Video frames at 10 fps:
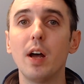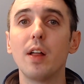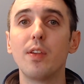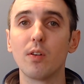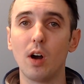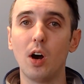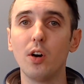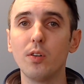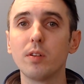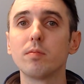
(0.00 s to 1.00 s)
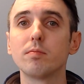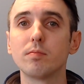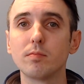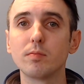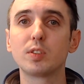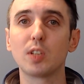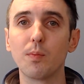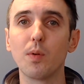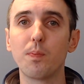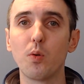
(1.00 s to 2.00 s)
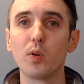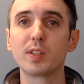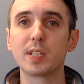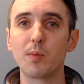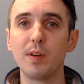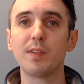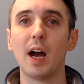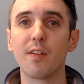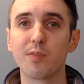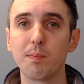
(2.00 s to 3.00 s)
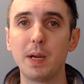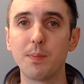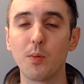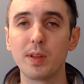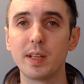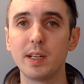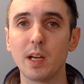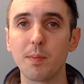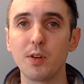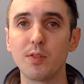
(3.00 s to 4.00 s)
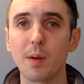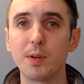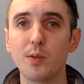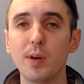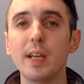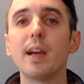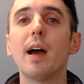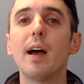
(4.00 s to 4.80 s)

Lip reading: there are some reports that we've gotten from people within WWE